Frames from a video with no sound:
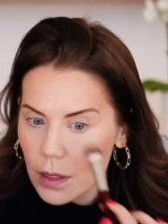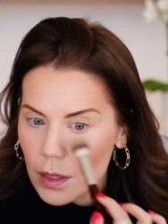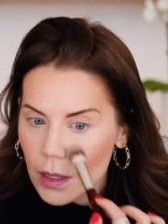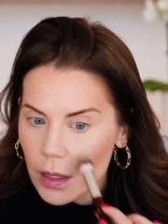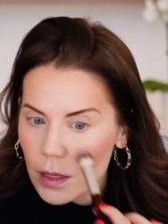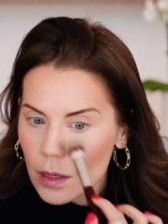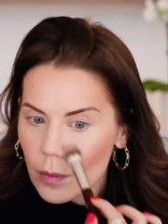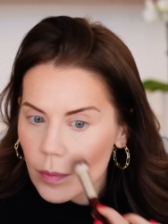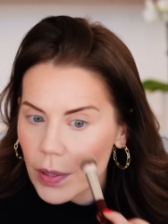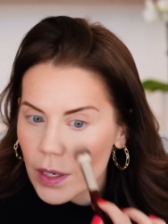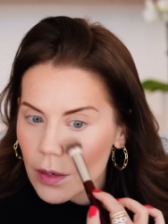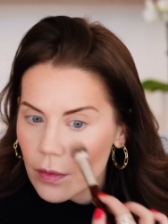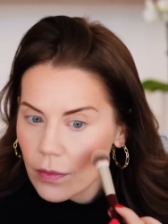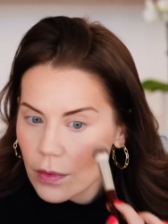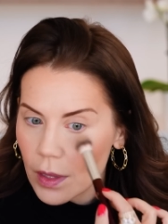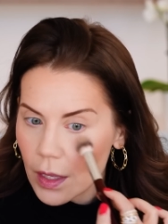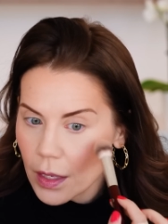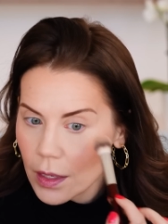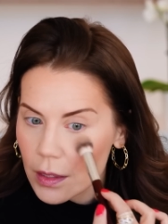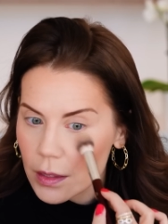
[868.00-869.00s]
little bit
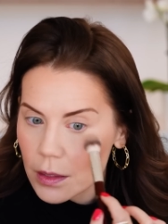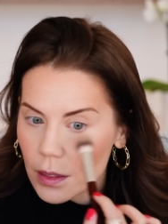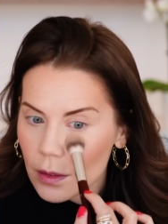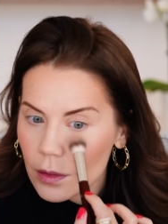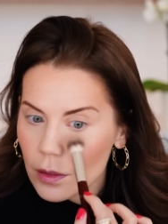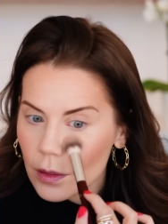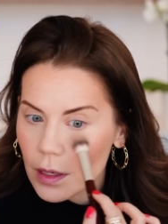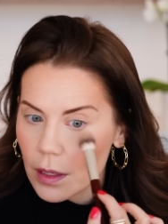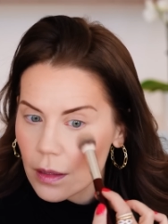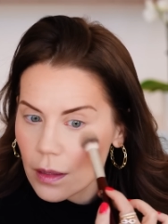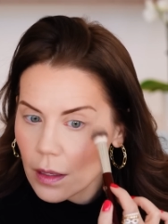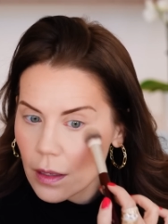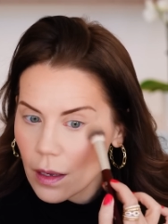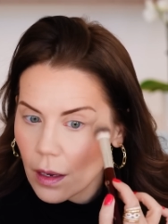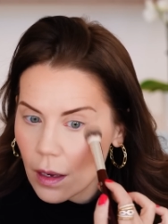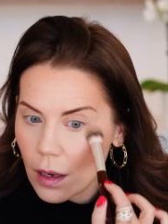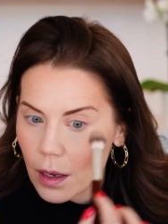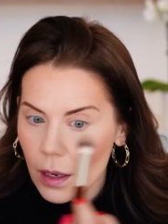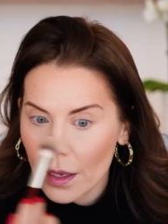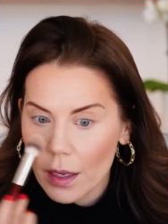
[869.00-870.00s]
of this underneath the
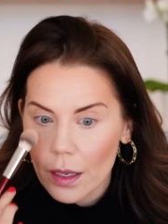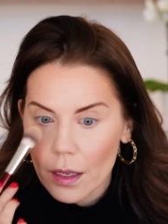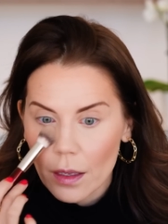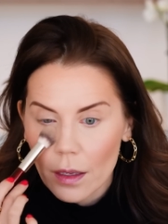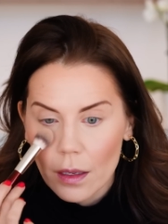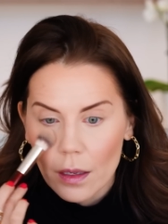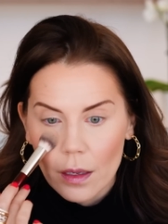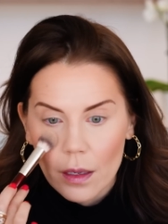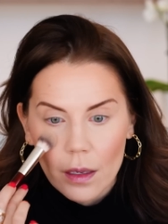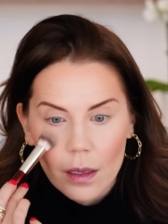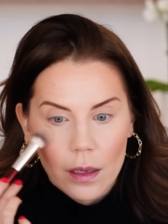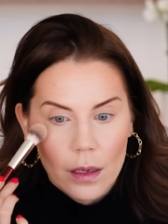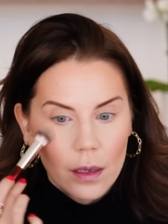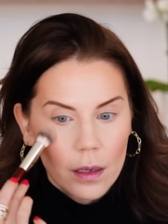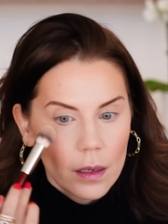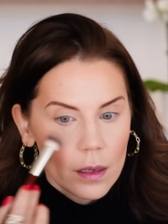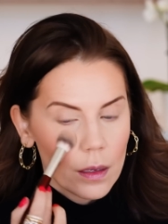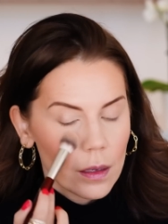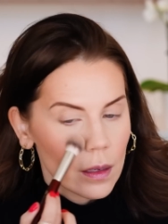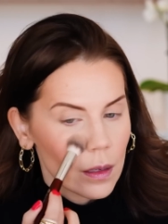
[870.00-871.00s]
eye.
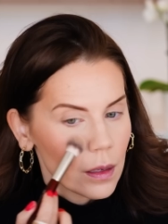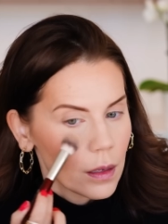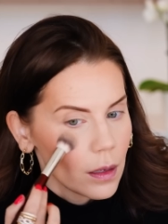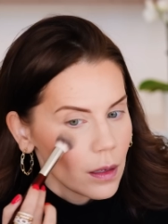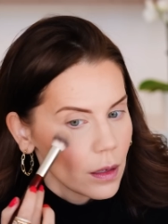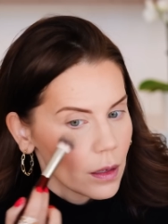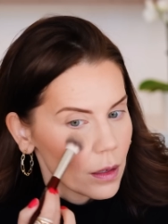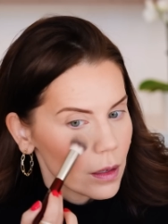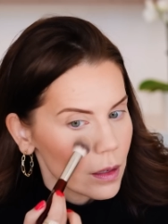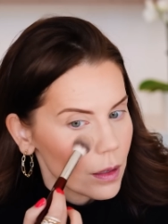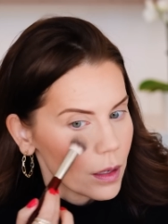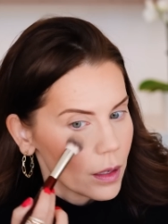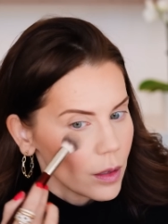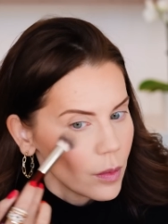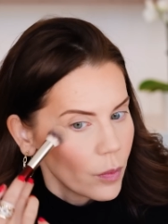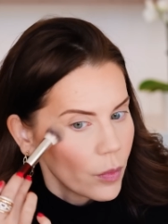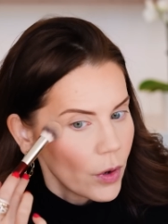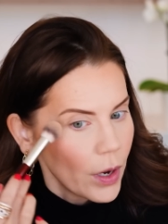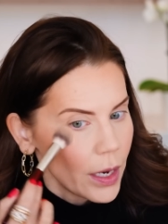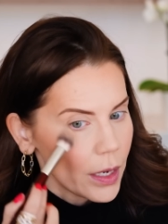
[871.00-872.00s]
Kind
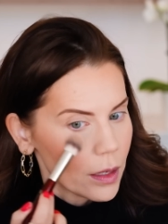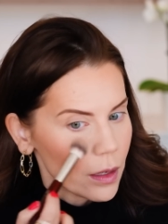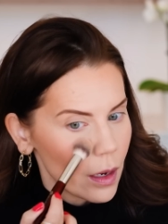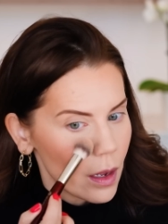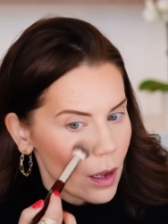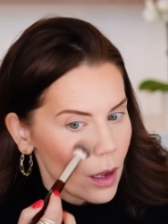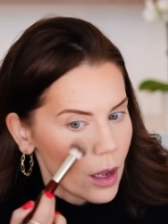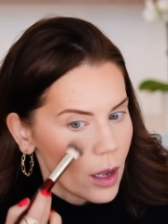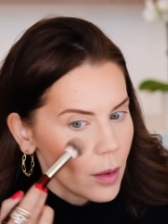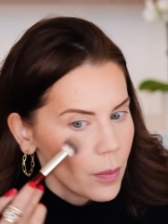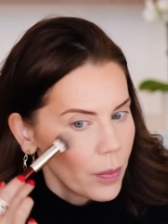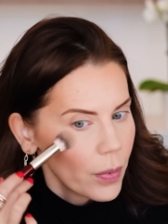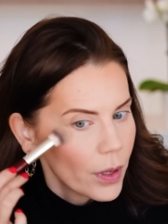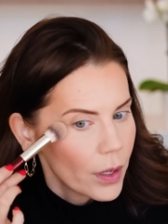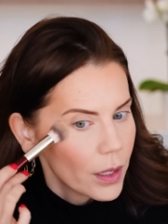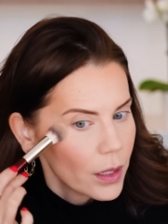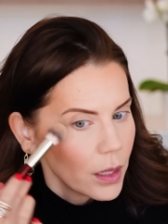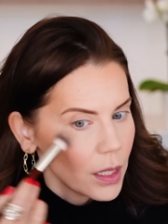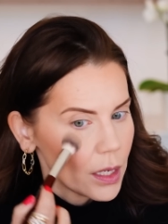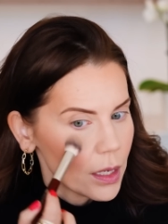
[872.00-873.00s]
of brighten up,
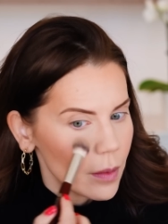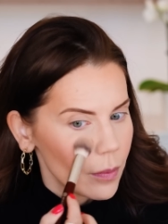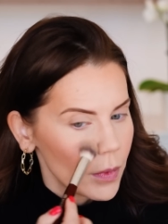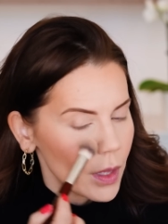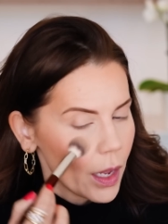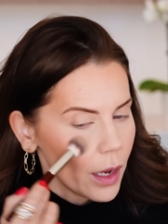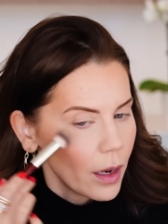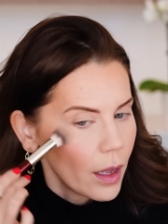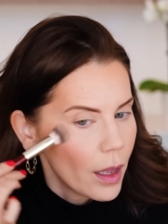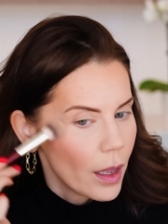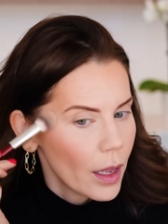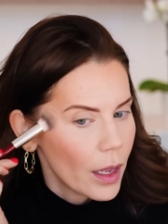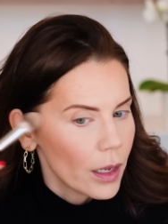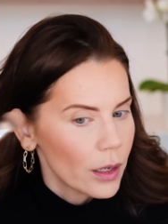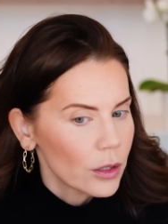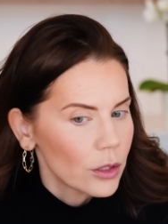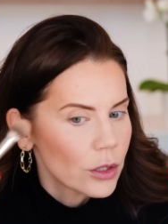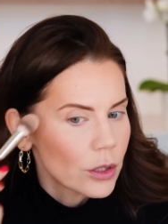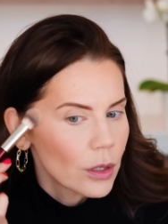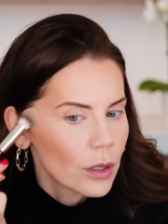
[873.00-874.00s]
clean up that
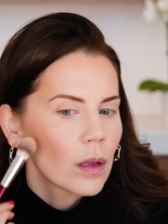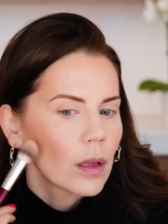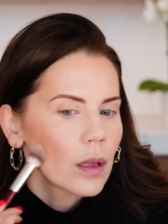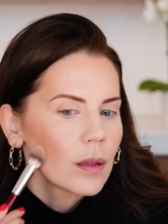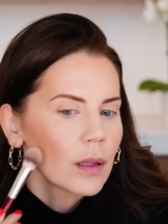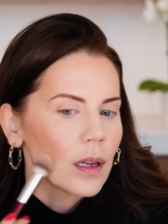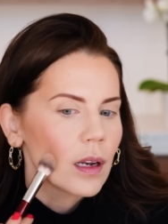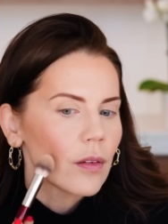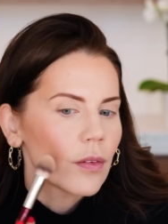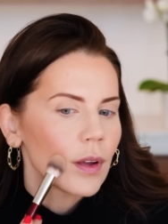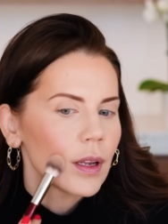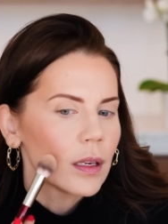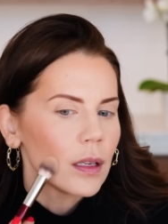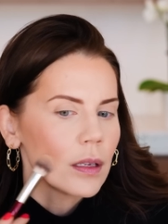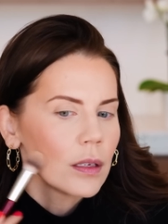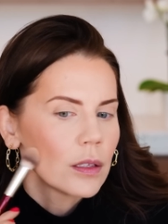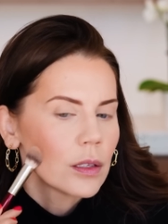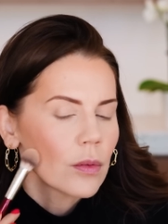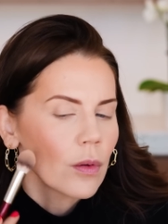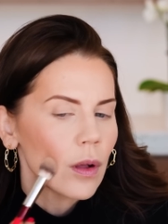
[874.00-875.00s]
edge. And then if I
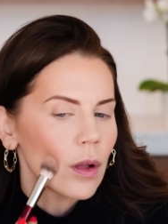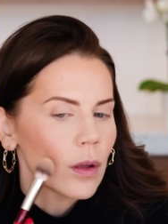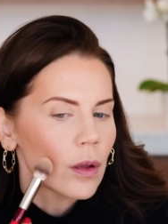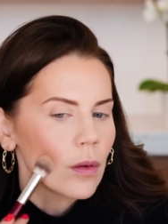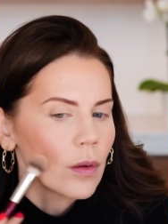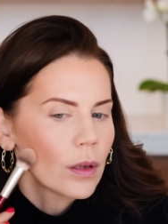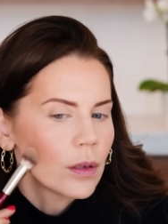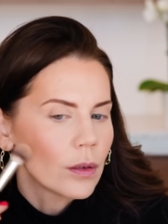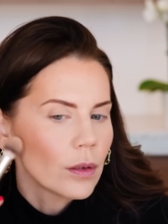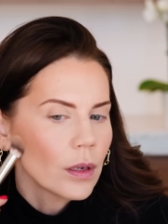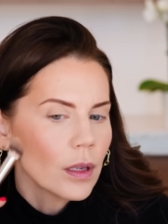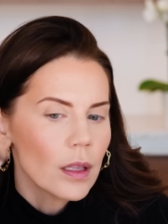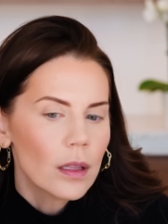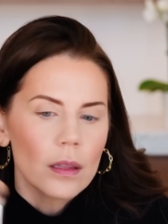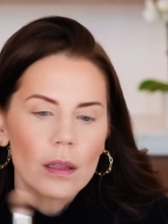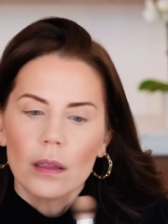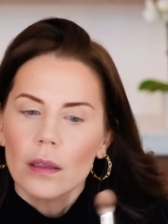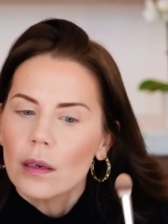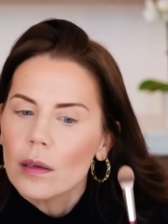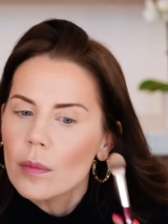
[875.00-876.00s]
need to, I'll go
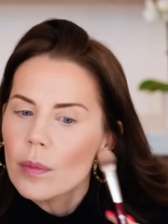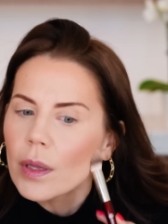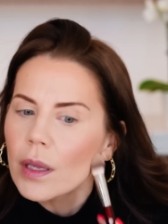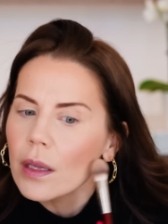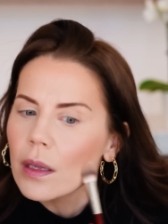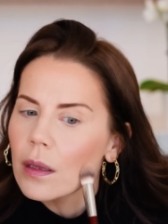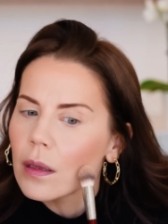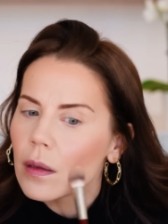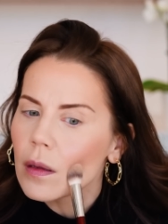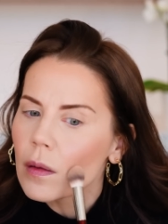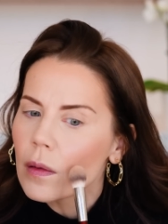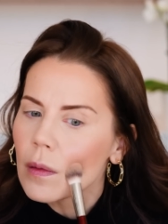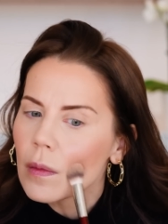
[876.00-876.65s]
underneath a little bit.